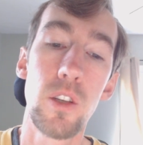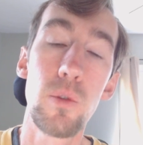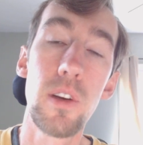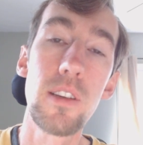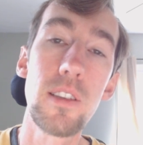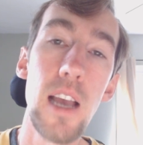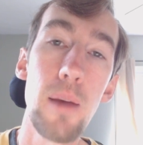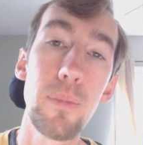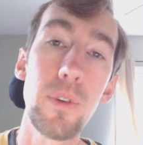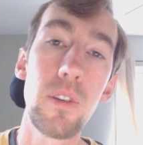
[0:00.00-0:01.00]
to
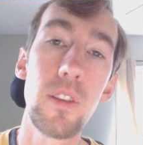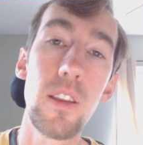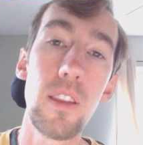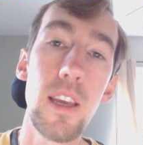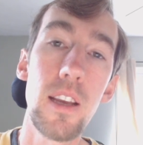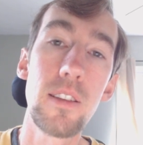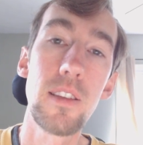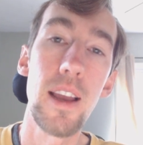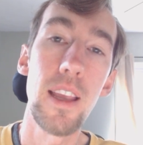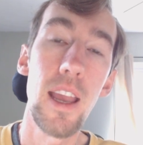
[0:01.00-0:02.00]
accept the
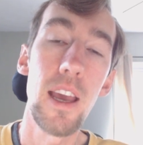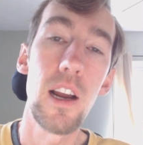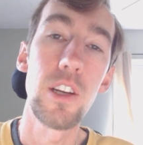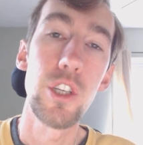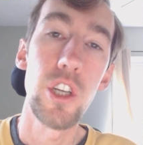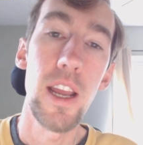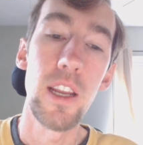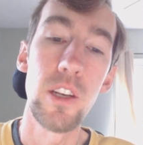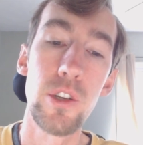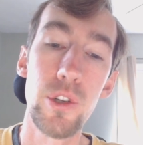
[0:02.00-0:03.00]
things I cannot
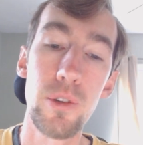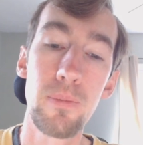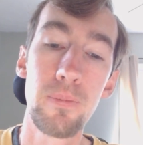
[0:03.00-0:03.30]
change,